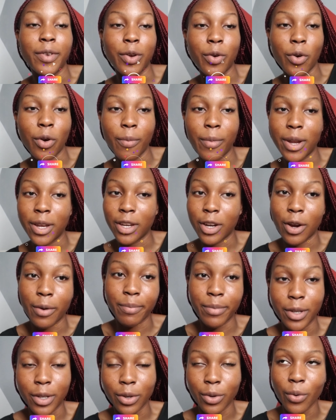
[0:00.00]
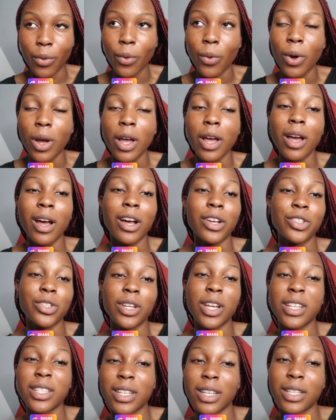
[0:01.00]
leave a comment down below. As you
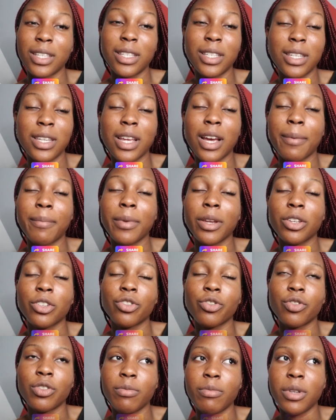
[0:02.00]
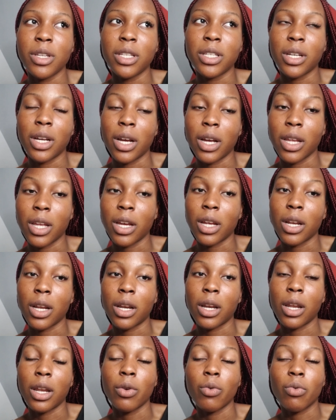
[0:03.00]
guys can see, I'm extremely tired
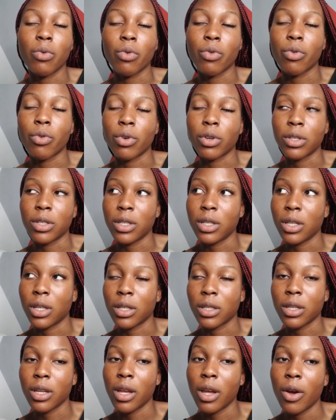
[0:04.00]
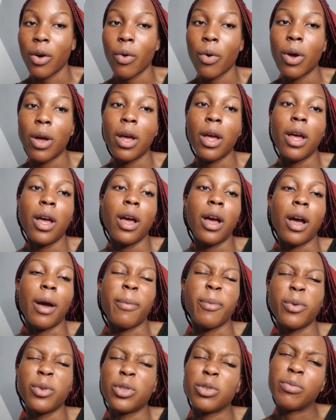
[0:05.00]
and I look crusty as hell.
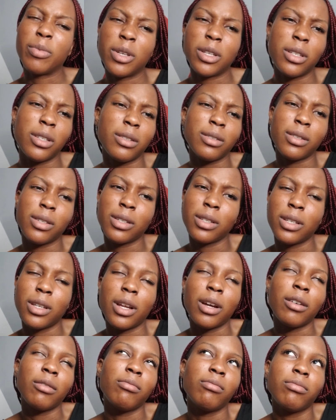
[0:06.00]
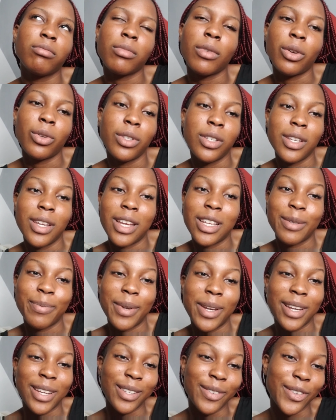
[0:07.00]
I'm going to bed now. I'll see you guys
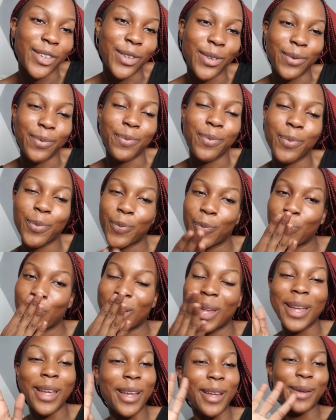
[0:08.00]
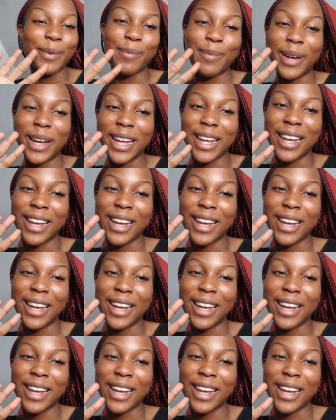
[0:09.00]
in my next video. Bye